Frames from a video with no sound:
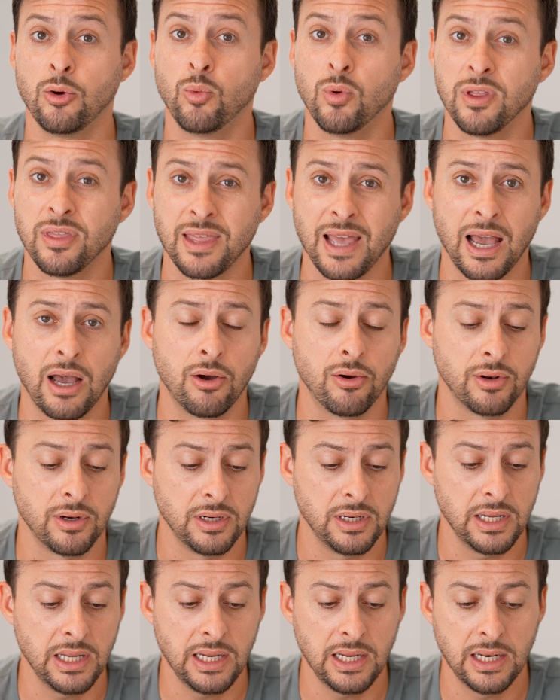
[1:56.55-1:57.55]
without
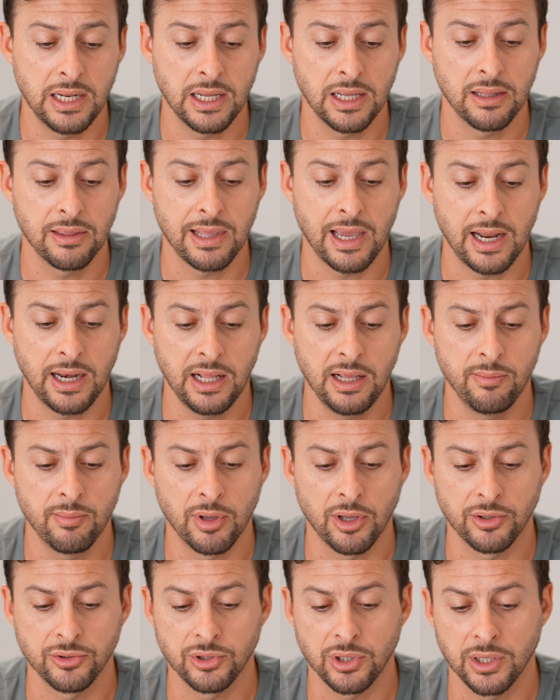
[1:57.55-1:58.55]
needing that
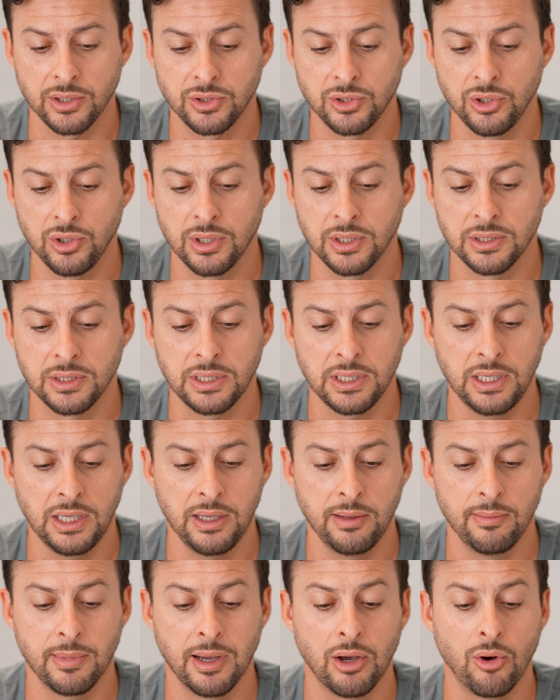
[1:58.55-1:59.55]
email address. So you can see
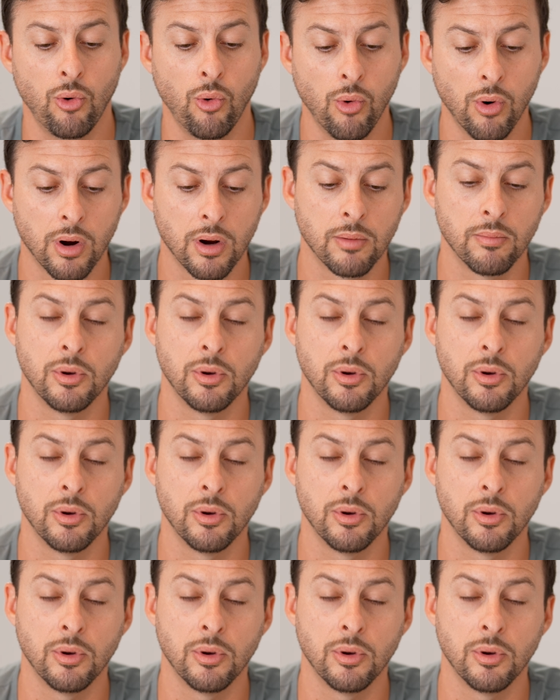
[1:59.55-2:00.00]
email or